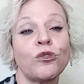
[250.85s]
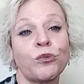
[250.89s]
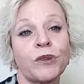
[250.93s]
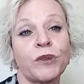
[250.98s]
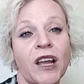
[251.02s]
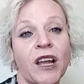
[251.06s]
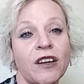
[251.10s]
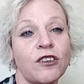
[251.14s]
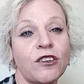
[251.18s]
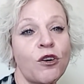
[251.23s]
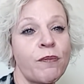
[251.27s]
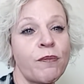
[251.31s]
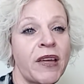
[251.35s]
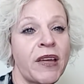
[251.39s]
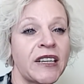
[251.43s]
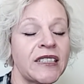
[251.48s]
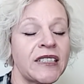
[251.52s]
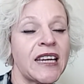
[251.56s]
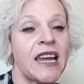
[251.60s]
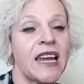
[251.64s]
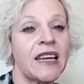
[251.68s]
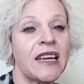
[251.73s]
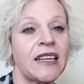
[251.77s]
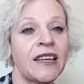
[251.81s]
when I'd go
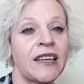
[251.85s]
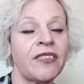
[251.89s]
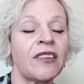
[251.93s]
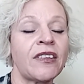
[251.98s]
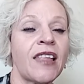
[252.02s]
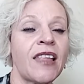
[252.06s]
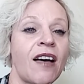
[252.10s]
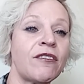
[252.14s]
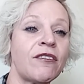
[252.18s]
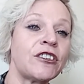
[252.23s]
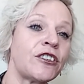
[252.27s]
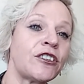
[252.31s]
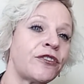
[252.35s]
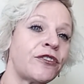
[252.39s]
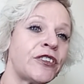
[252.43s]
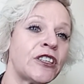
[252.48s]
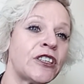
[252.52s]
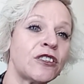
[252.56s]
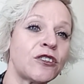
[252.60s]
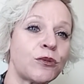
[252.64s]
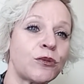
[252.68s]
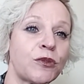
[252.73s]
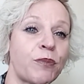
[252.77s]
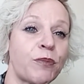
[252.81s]
meditate in the lavender
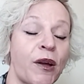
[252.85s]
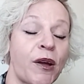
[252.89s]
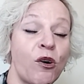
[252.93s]
fields with my